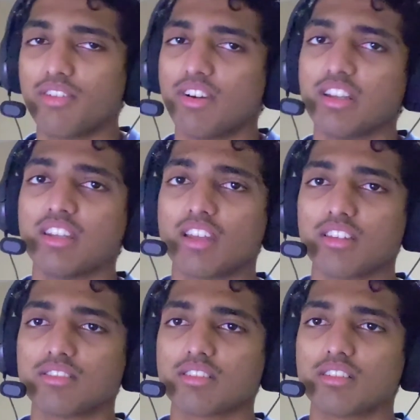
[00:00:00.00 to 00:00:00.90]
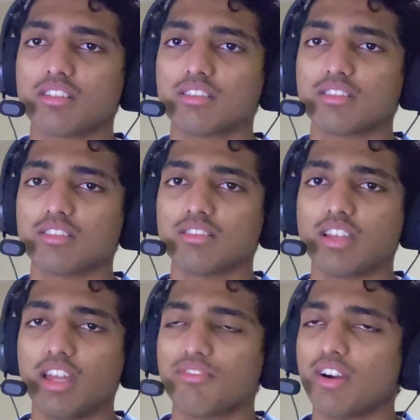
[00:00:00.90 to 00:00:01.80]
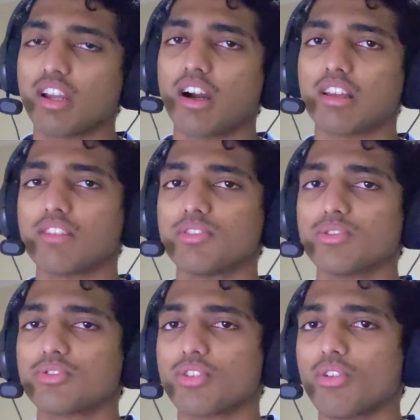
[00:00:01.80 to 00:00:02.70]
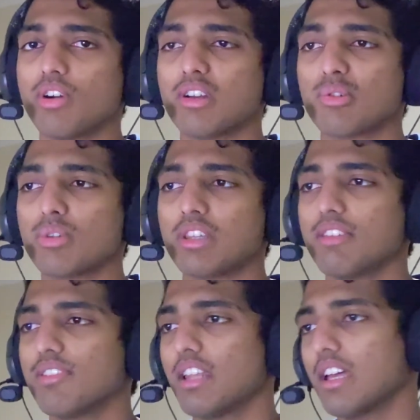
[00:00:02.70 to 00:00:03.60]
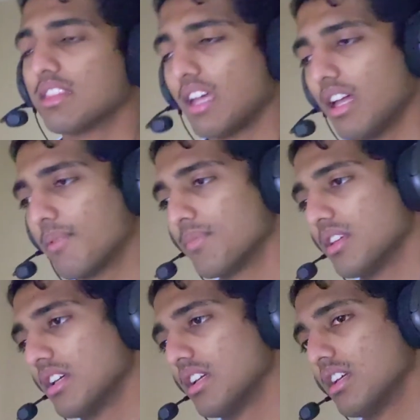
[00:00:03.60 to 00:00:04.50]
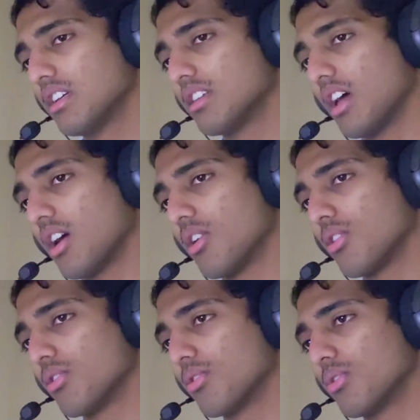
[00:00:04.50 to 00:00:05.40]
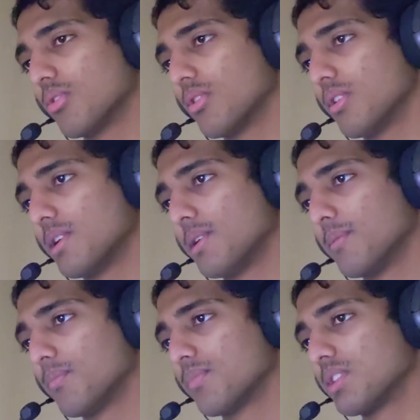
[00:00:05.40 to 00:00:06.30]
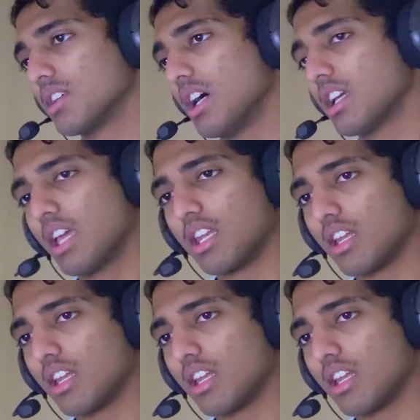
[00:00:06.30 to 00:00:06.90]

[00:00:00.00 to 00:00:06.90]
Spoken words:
intense and very high level. So I will leave it at that. Now, again,